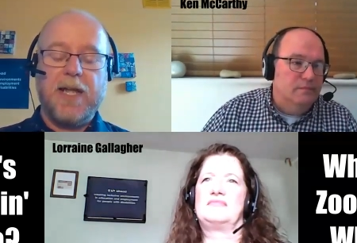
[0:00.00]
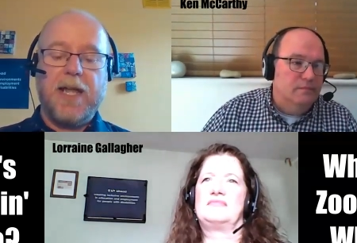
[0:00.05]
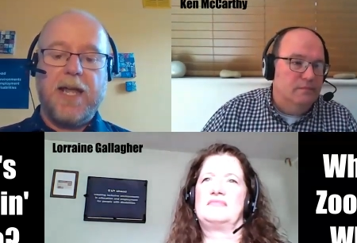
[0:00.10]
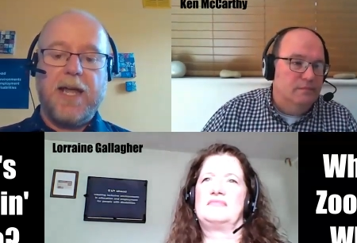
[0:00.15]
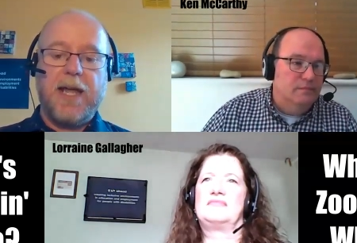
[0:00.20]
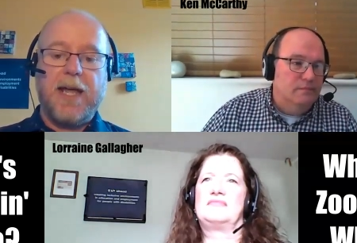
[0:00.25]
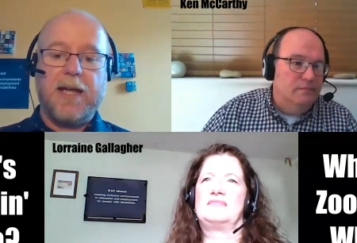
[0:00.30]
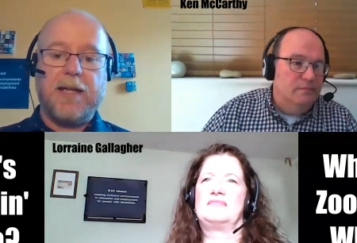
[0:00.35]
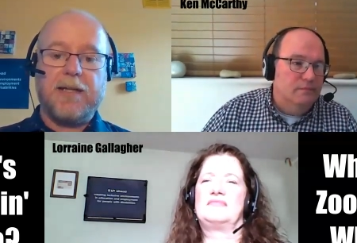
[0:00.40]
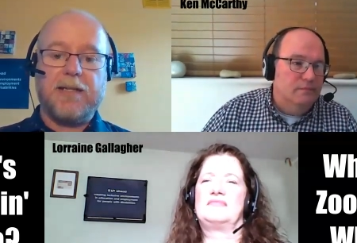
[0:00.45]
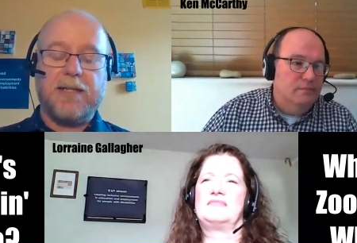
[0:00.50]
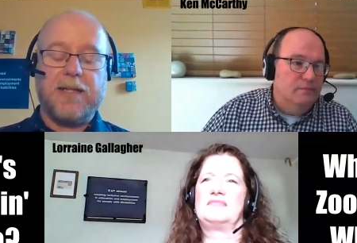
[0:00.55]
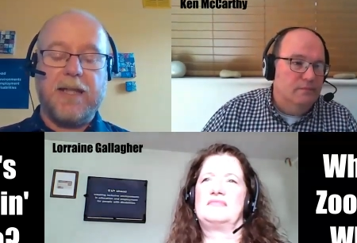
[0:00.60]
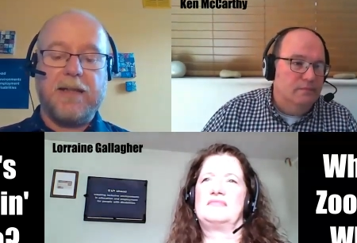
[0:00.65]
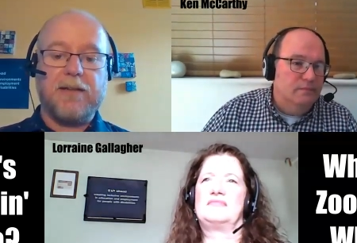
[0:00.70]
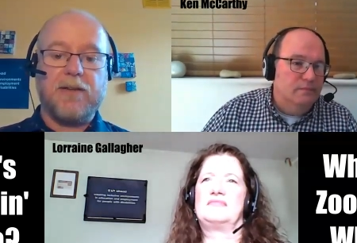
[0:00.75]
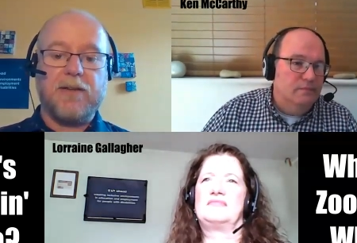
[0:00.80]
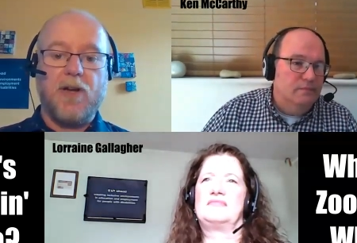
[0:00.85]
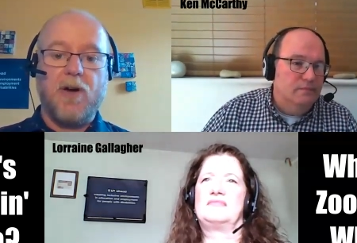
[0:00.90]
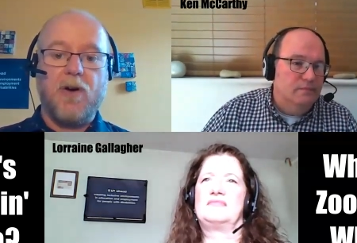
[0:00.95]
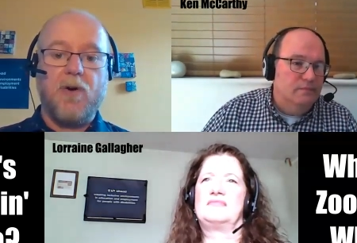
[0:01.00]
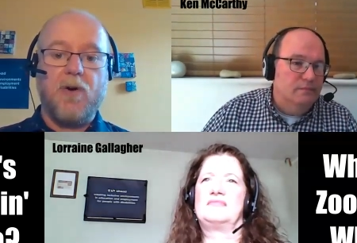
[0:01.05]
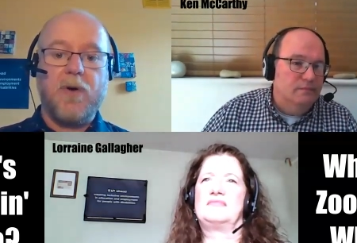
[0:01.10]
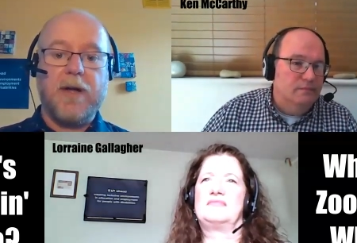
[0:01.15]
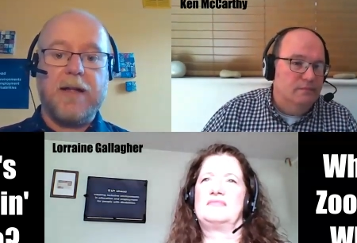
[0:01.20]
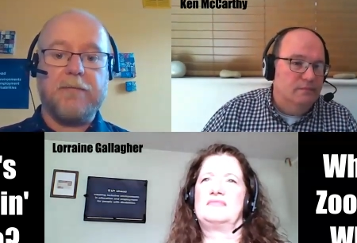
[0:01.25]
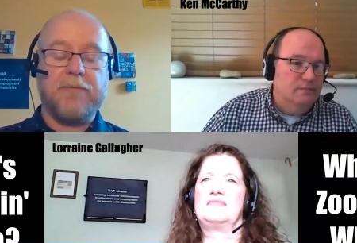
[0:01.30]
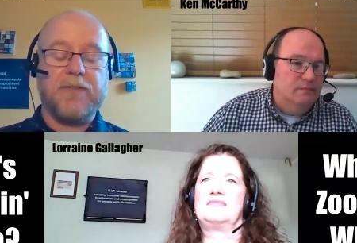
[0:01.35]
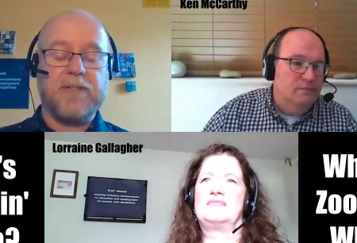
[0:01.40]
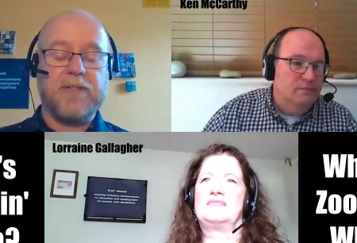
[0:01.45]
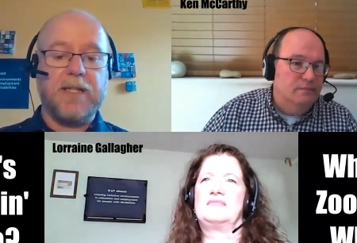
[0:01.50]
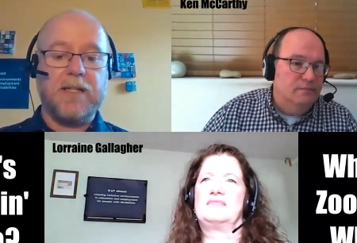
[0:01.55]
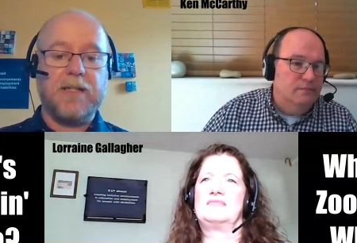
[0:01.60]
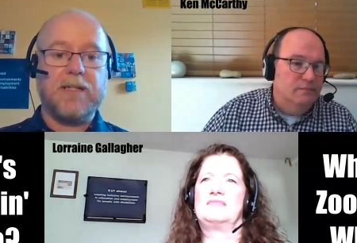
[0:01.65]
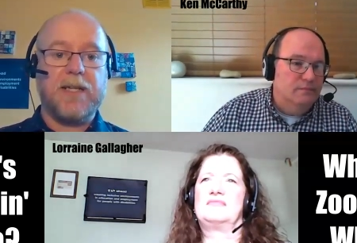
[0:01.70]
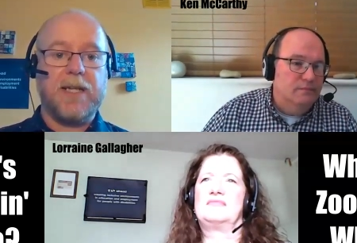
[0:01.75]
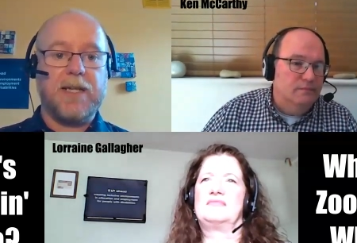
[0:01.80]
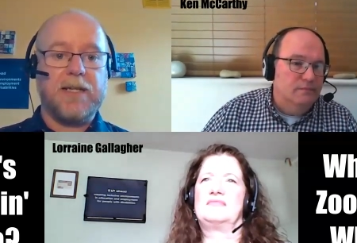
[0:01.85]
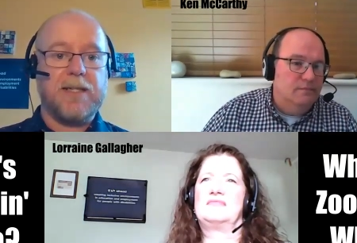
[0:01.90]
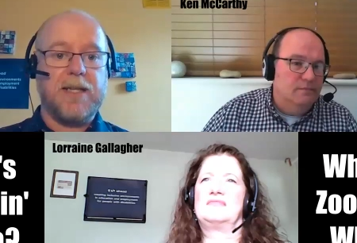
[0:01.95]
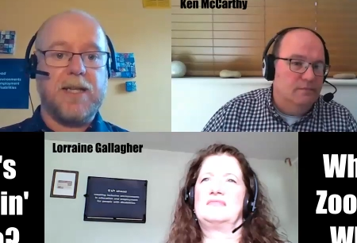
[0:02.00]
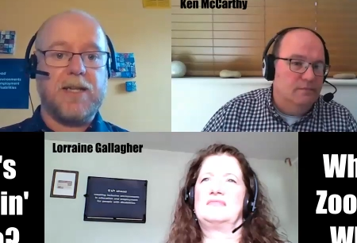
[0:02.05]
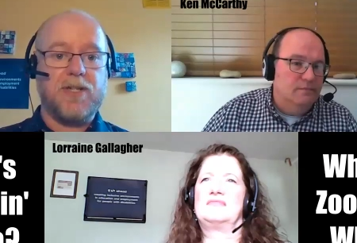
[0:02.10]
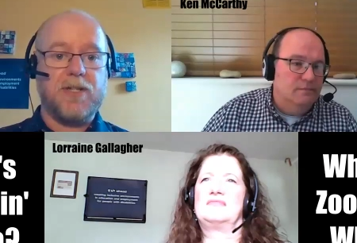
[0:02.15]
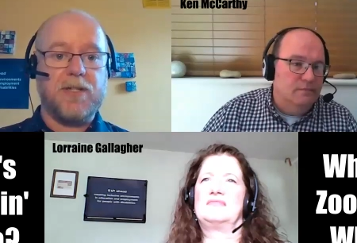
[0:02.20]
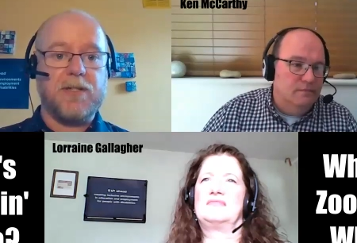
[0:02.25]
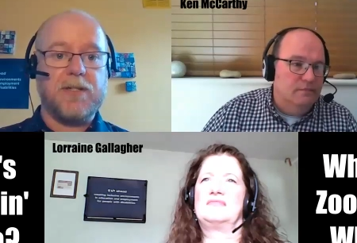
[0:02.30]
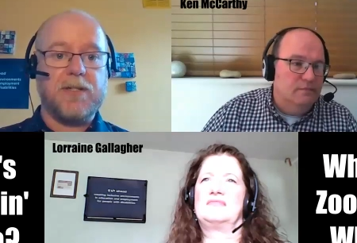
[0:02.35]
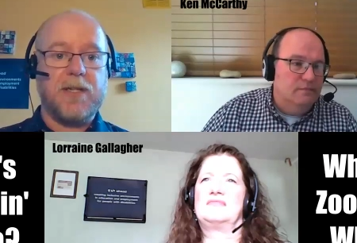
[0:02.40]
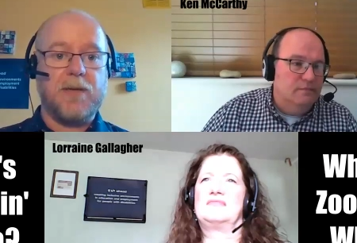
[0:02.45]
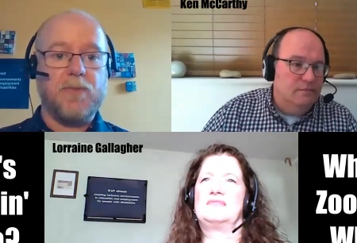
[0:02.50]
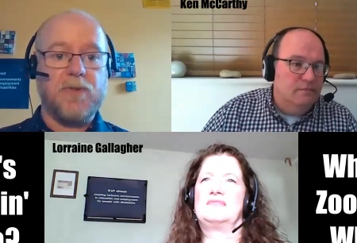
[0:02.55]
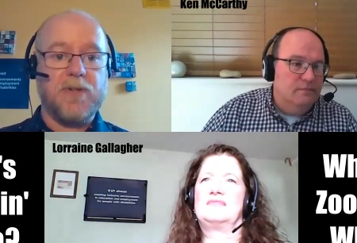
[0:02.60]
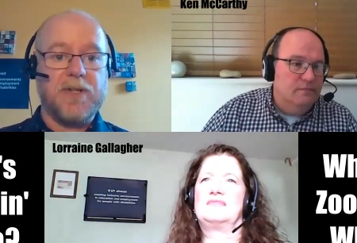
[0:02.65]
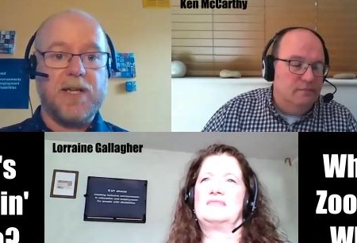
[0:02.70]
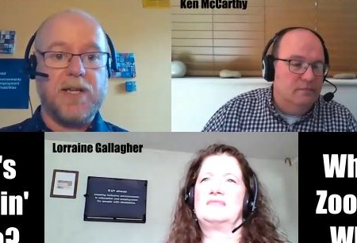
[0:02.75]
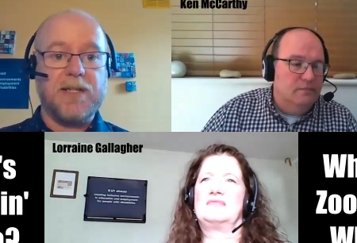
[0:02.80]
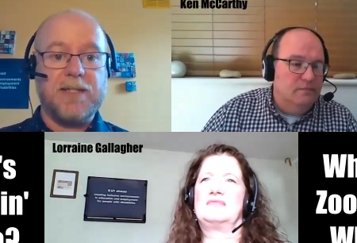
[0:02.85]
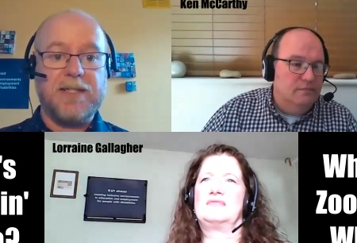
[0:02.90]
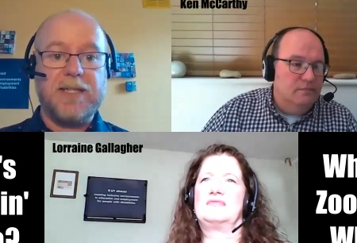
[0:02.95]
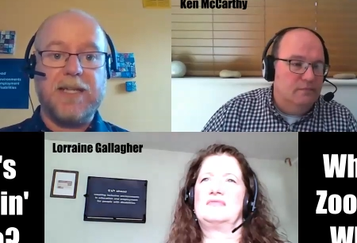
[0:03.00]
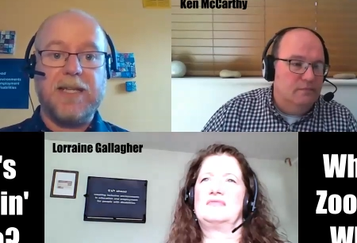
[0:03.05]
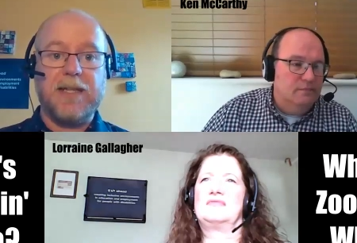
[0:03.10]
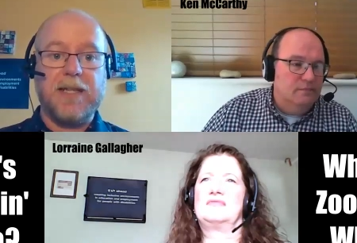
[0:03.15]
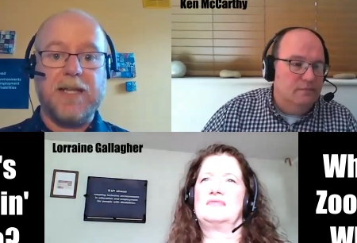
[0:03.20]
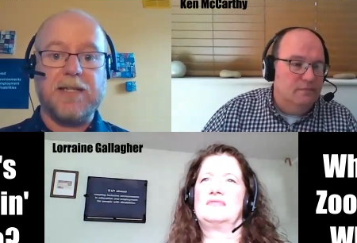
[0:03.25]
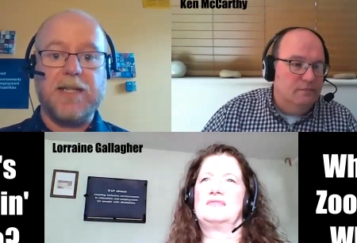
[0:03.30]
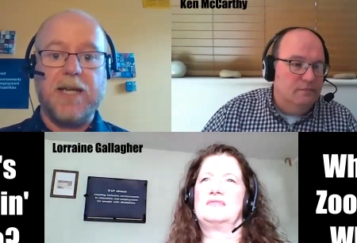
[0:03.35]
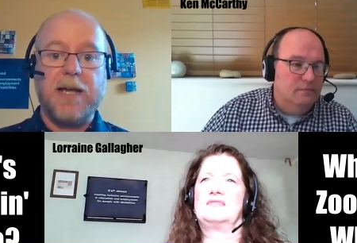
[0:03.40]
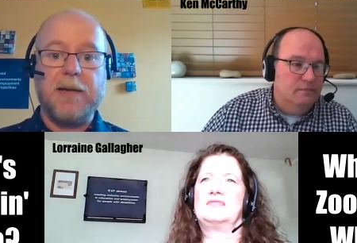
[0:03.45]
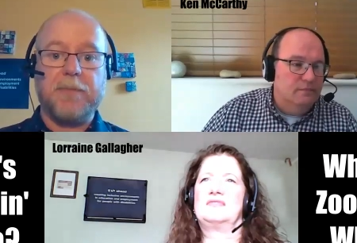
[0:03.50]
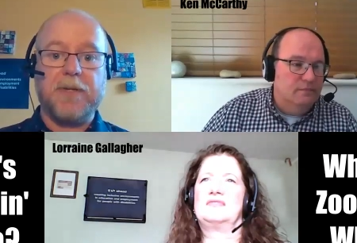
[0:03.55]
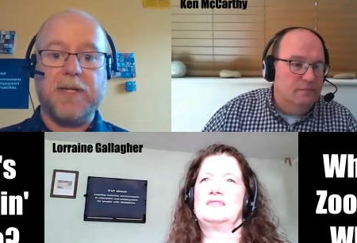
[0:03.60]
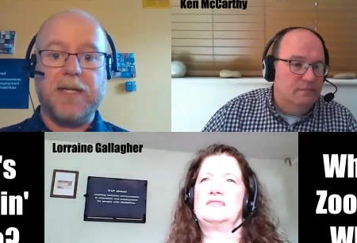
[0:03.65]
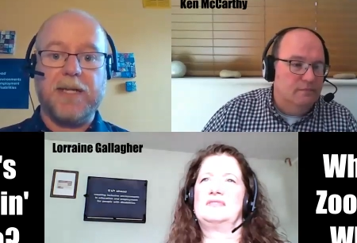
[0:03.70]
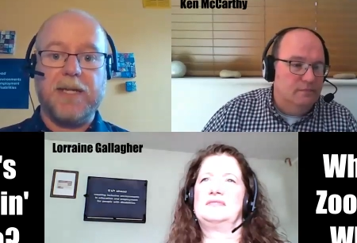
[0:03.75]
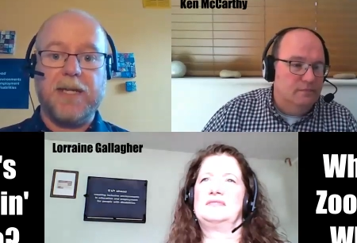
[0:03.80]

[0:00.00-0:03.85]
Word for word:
Speaker 1: and then go and facilitate sessions. And we're seeing that happening